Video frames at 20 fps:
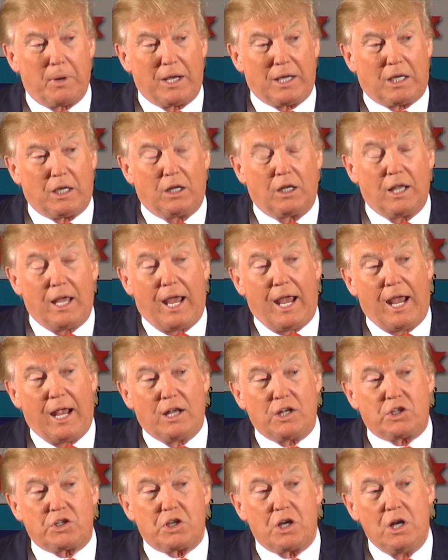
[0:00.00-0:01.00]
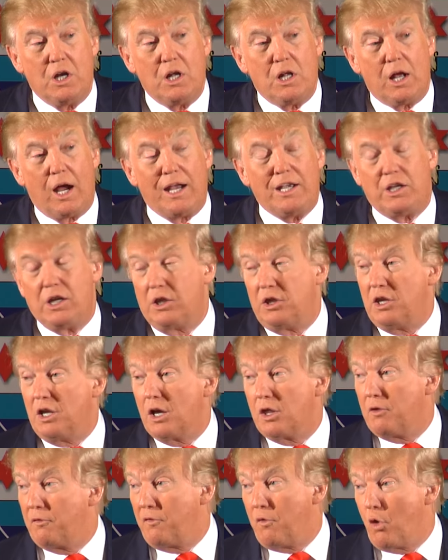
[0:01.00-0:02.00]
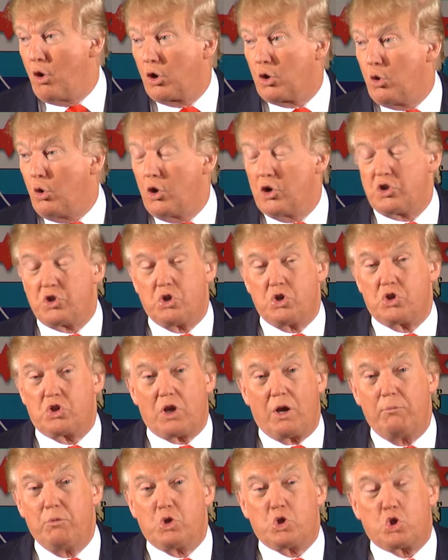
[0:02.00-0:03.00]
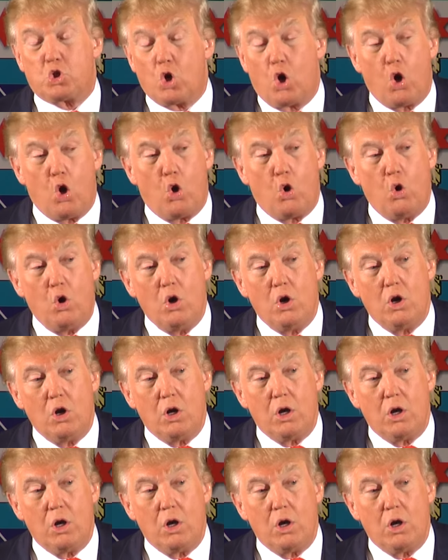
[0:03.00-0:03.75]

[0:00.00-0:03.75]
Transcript: by Gil Hanse. I did the other four courses. It was so